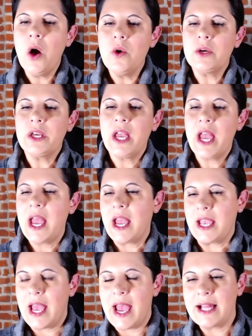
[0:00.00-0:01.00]

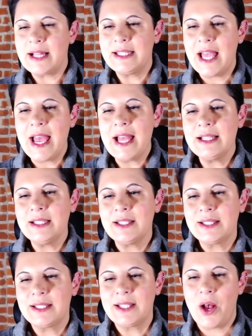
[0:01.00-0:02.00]
Okay, and then
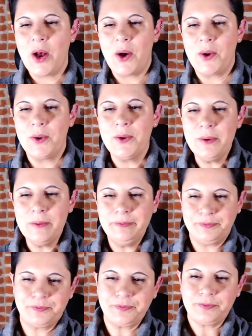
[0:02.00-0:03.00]
so
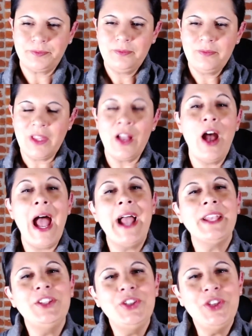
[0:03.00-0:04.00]
I
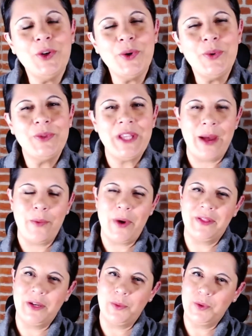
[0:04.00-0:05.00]
knew that
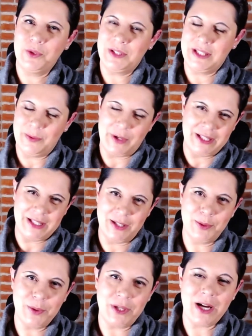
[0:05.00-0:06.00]
when
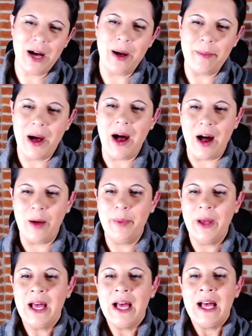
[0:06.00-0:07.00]
this would come up,
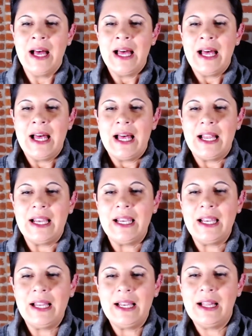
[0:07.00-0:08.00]

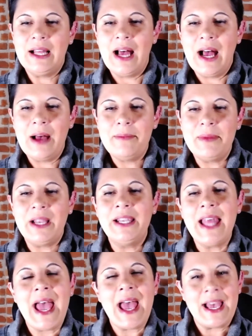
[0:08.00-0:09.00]

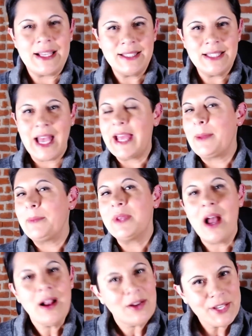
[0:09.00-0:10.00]
Les, and I'm
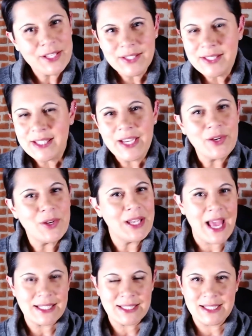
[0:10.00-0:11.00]
not going to say your
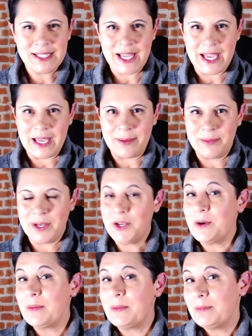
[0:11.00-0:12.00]
last name.
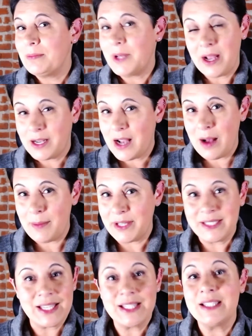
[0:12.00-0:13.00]
Your
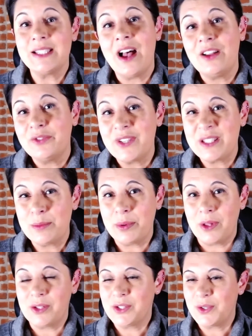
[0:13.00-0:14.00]
comment is not
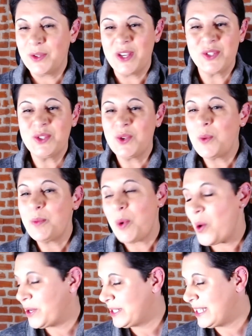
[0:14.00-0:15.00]
visible, so there's no
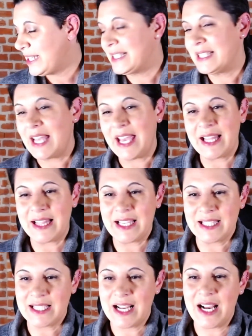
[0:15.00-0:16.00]
point in saying
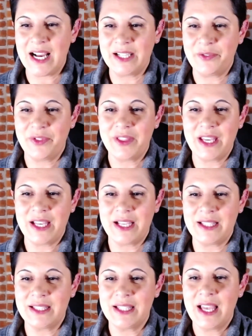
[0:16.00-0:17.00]
this kind of
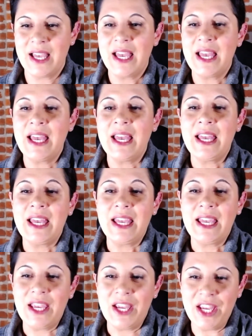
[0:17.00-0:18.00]
things
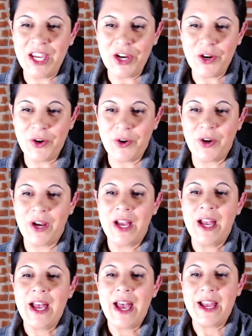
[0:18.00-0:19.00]
here.
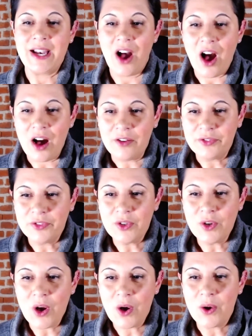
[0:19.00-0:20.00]
And off you
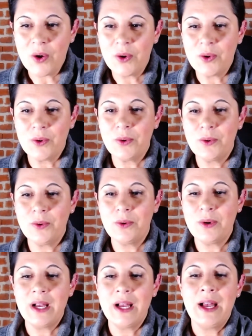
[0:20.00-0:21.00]

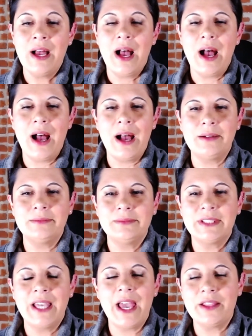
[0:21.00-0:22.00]
go.
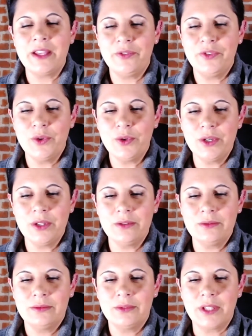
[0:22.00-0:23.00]
Kat, if you could
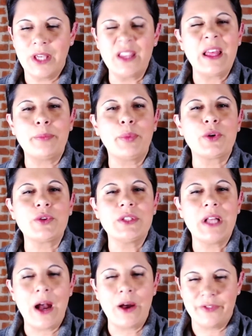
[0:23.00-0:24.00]
kick that person
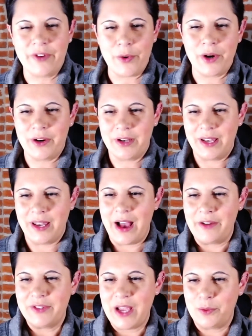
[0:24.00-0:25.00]
out of our
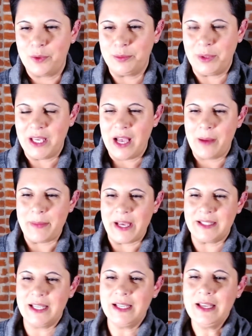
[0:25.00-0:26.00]
live, that would be
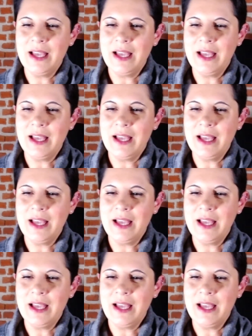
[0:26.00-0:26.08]
amazing.